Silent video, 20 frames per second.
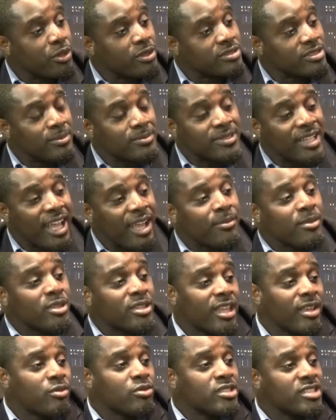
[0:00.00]
Sometimes
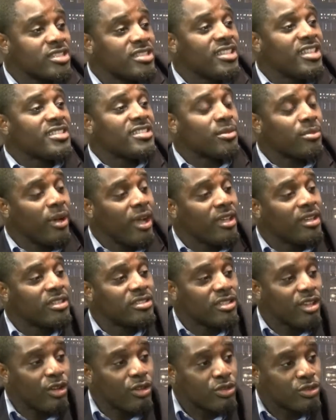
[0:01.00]
they just need somebody to
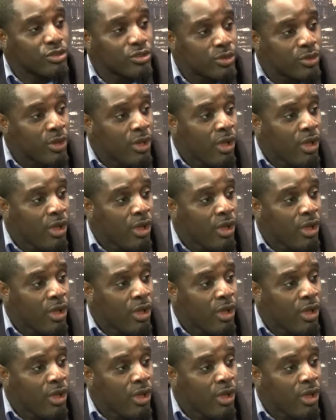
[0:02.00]
talk to